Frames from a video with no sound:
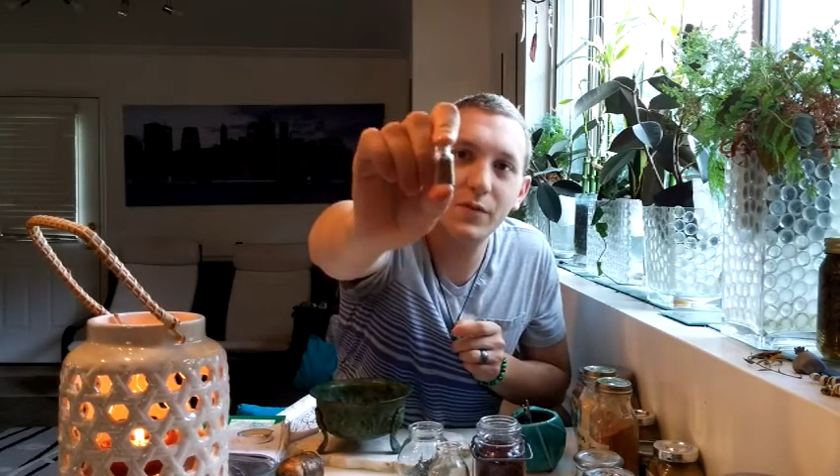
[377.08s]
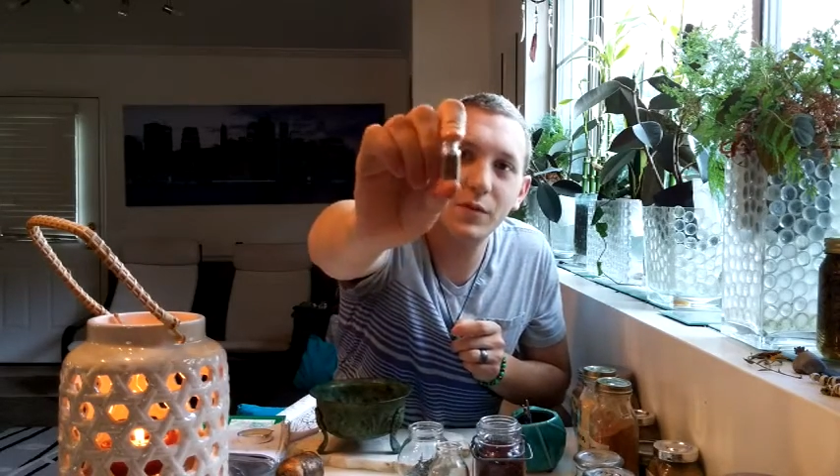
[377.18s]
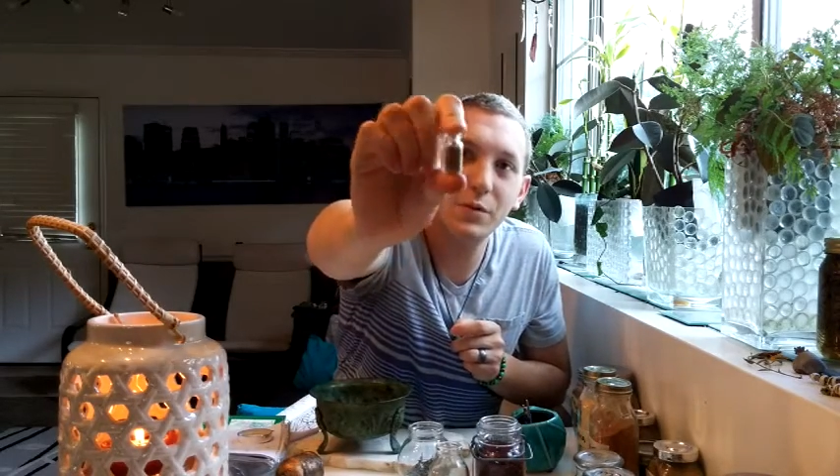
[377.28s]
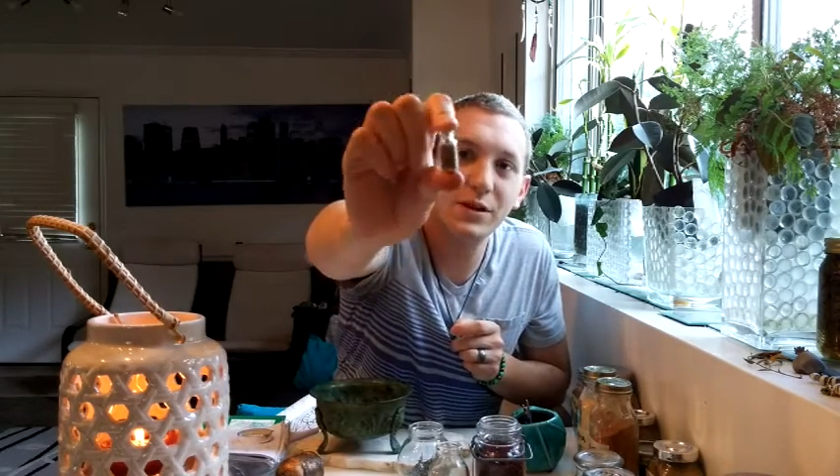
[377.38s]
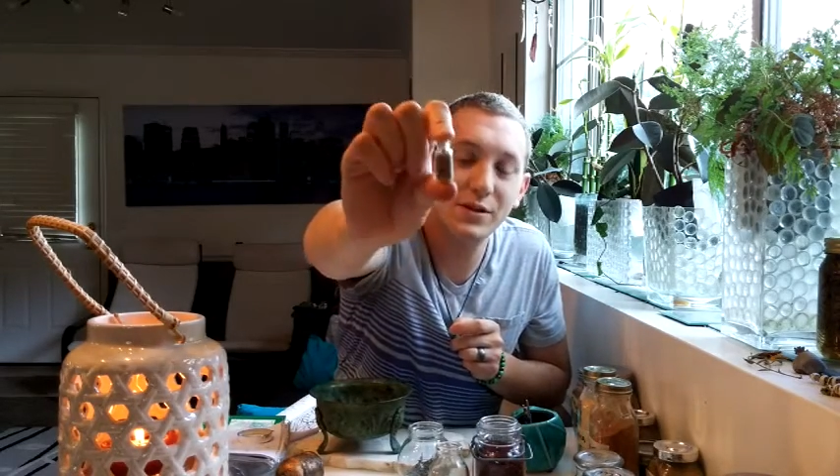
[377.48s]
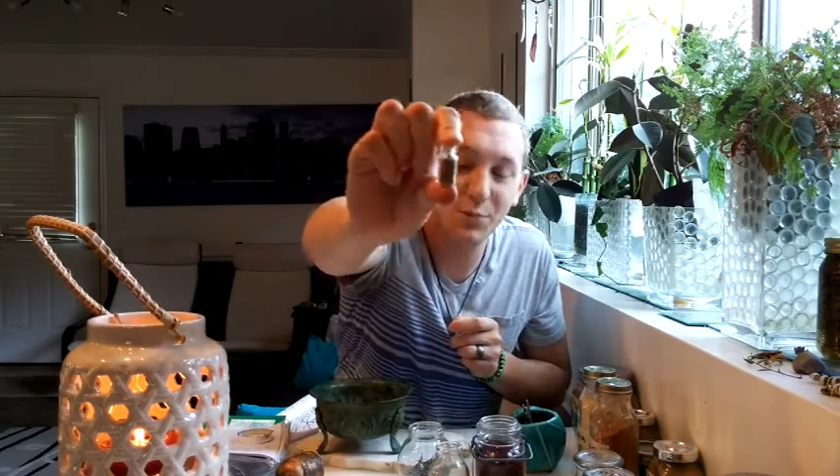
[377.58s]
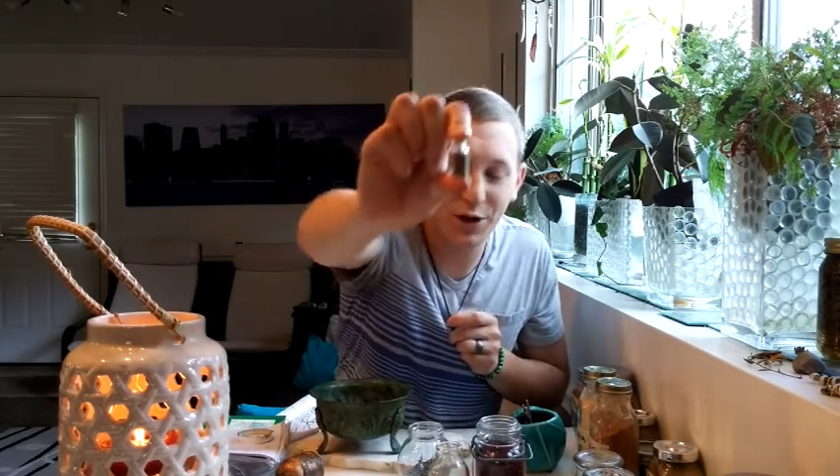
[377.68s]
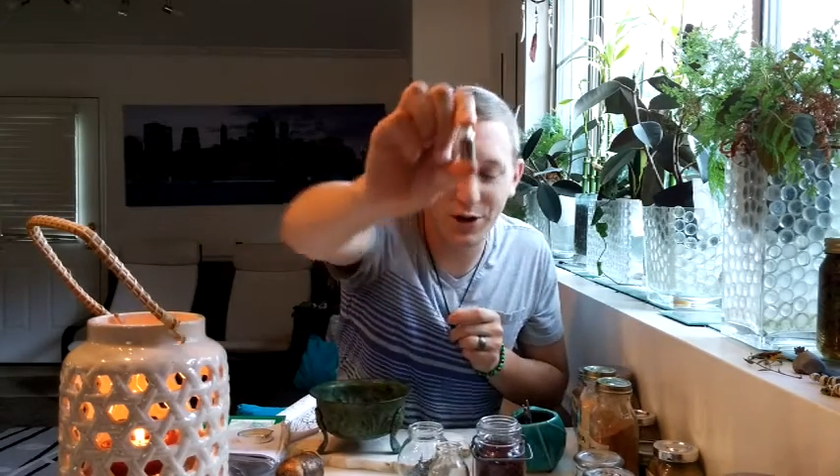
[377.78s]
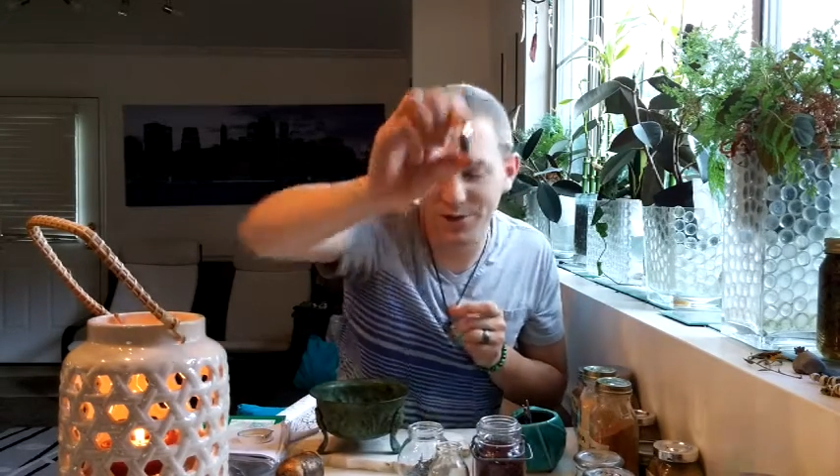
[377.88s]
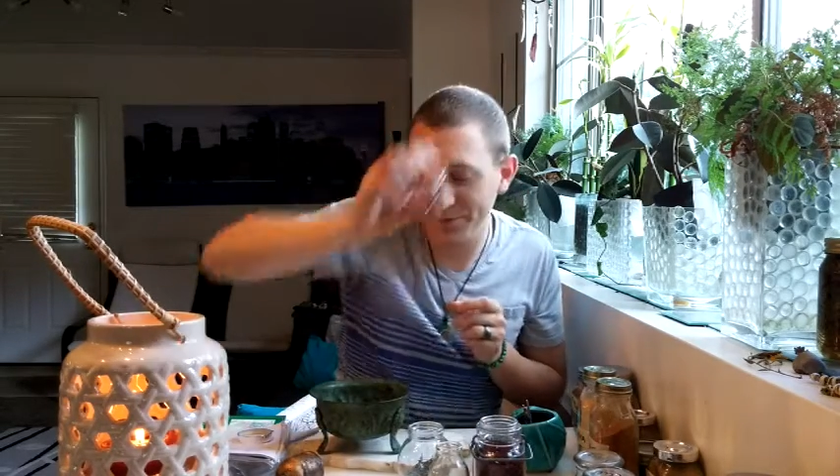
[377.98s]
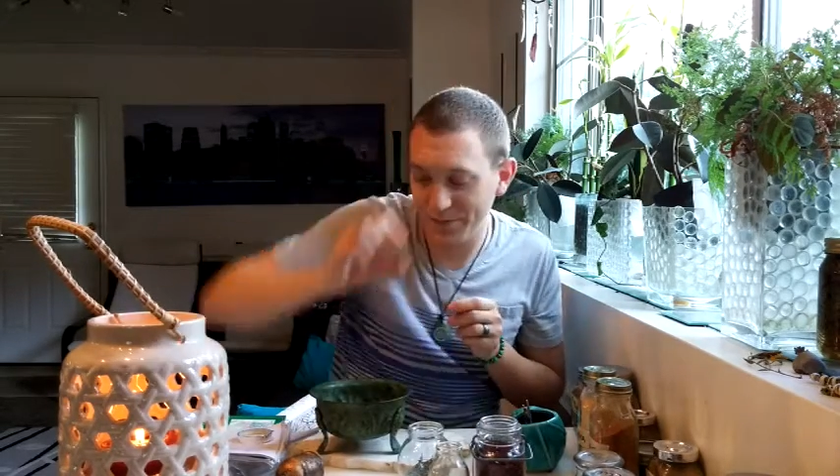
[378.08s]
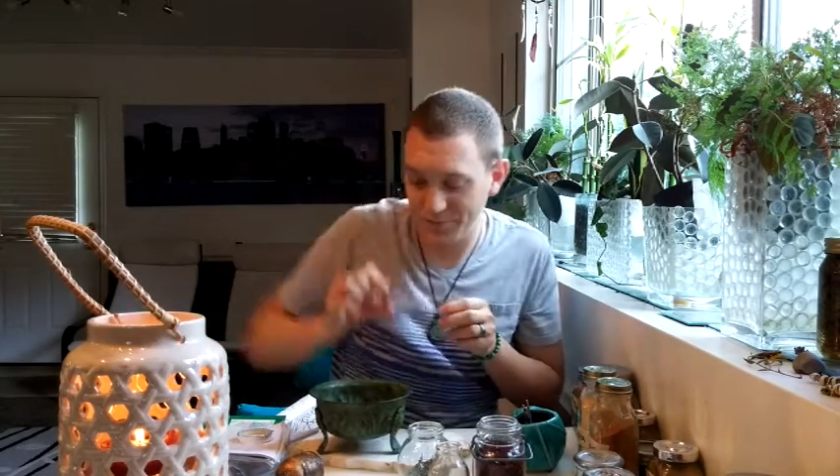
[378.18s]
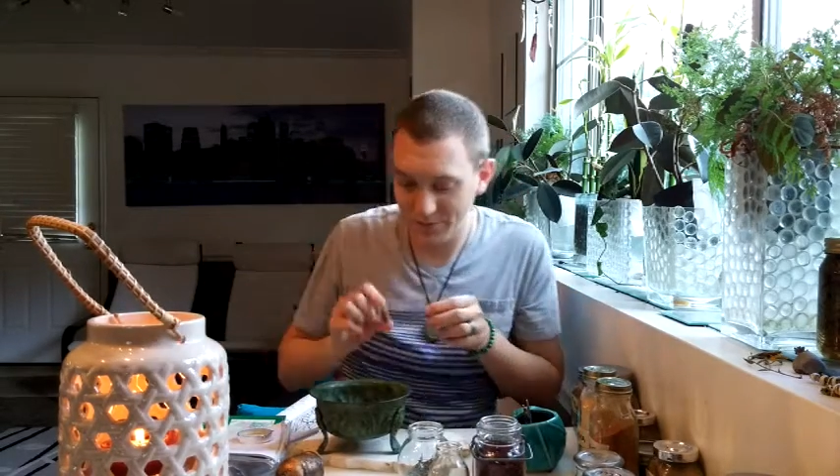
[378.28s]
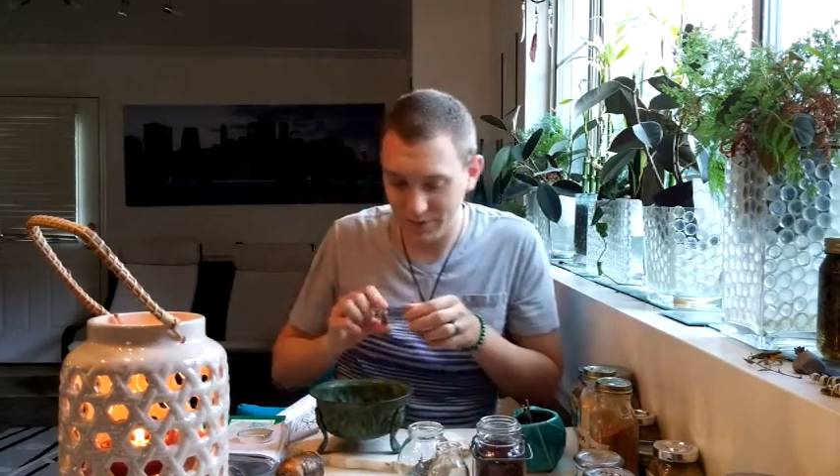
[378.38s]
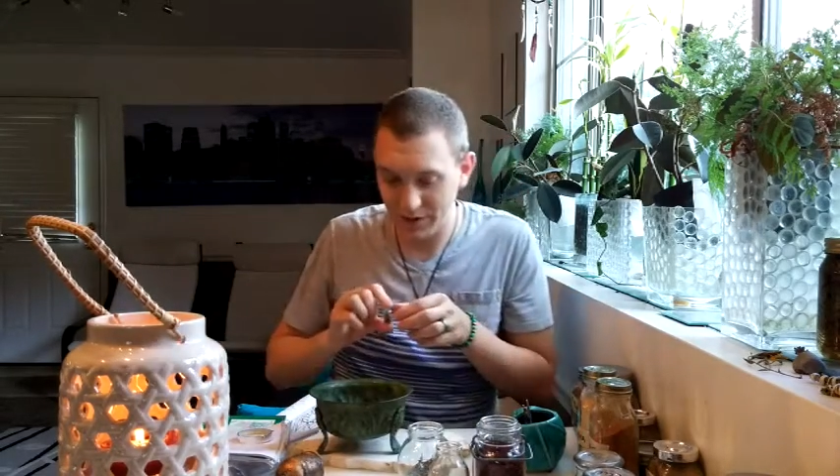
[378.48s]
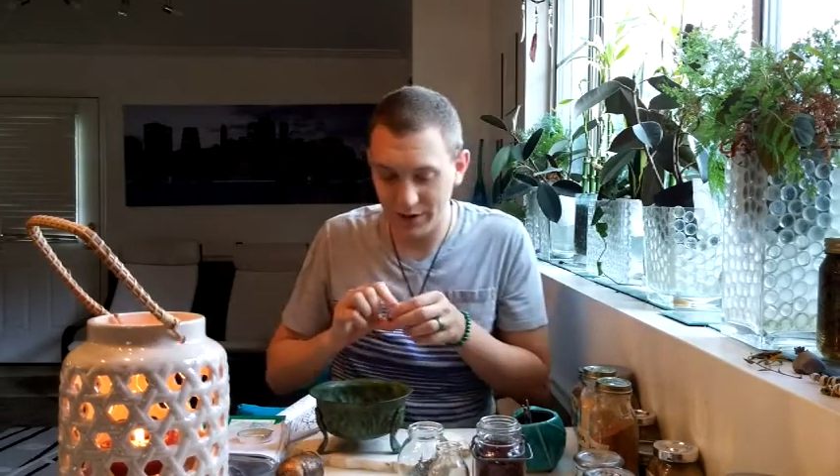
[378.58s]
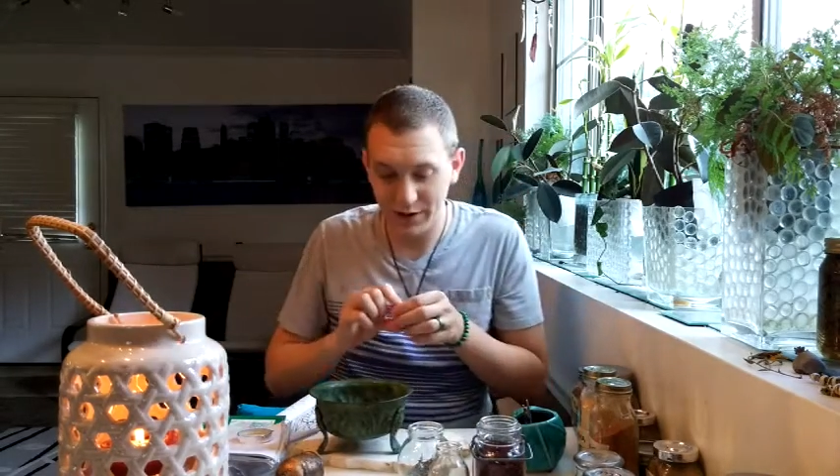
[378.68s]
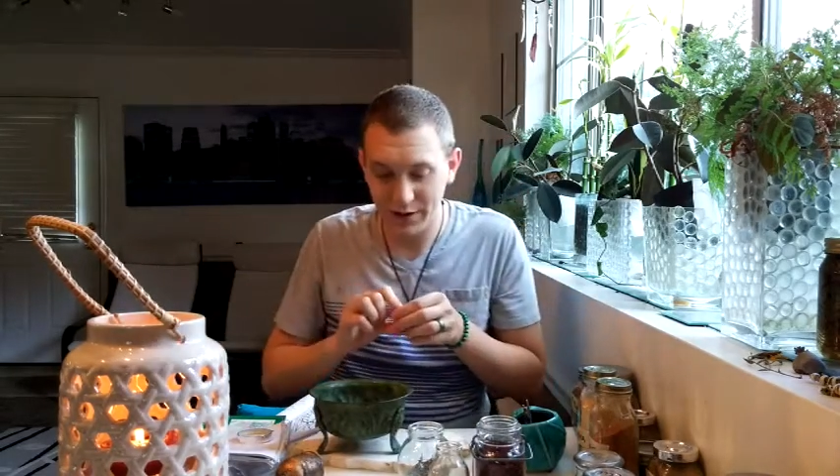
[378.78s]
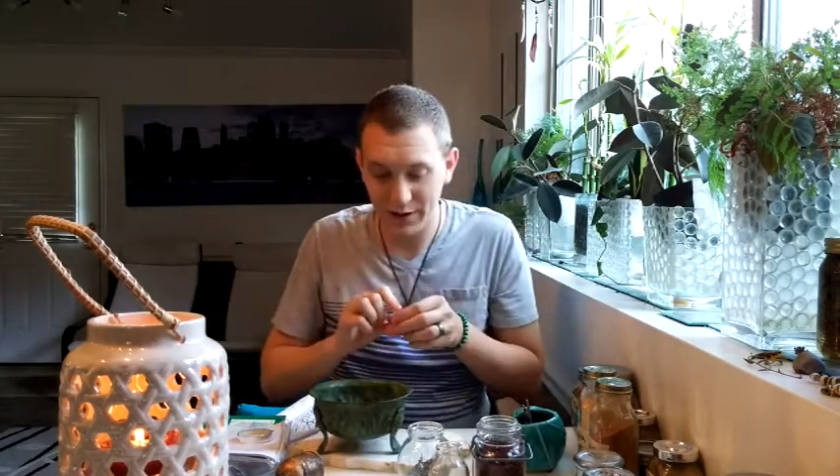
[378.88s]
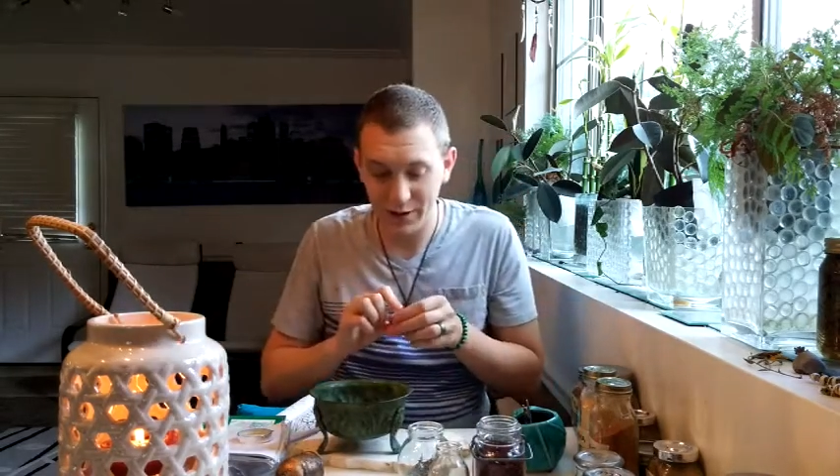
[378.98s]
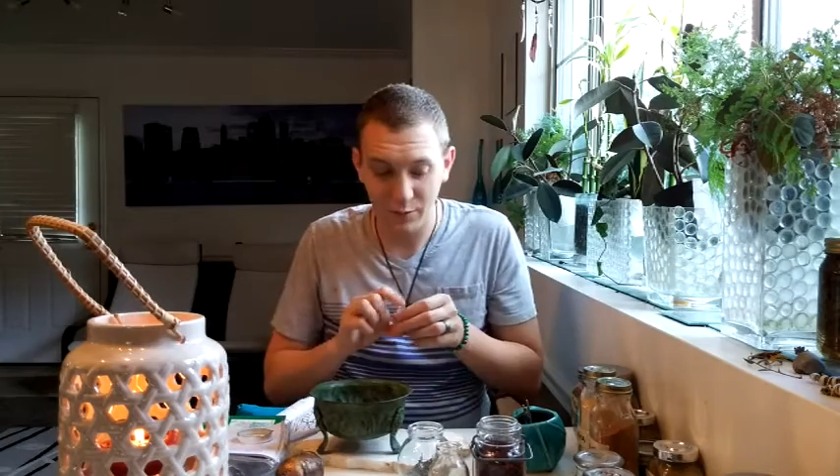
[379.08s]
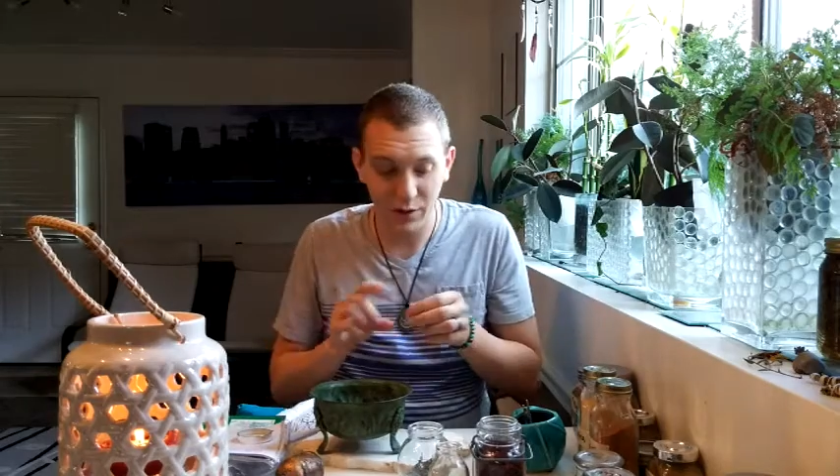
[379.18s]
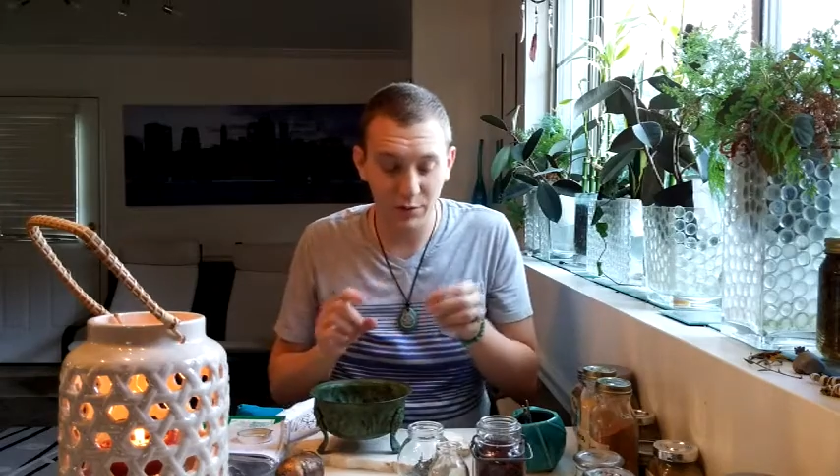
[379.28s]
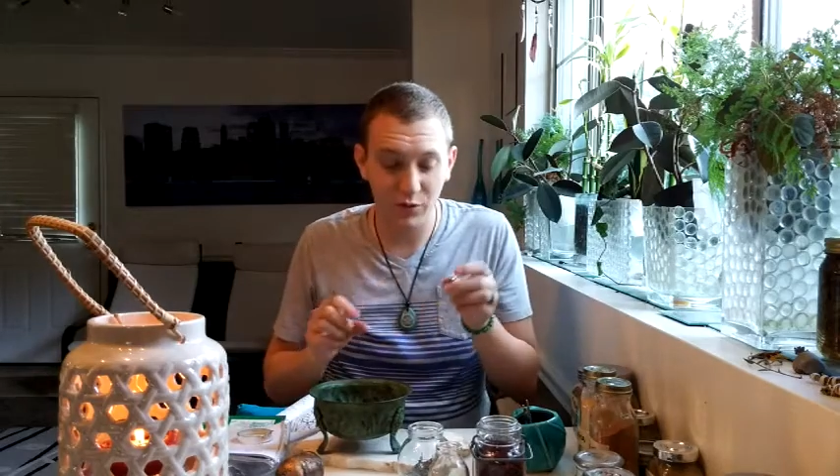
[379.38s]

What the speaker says: It's pretty small. But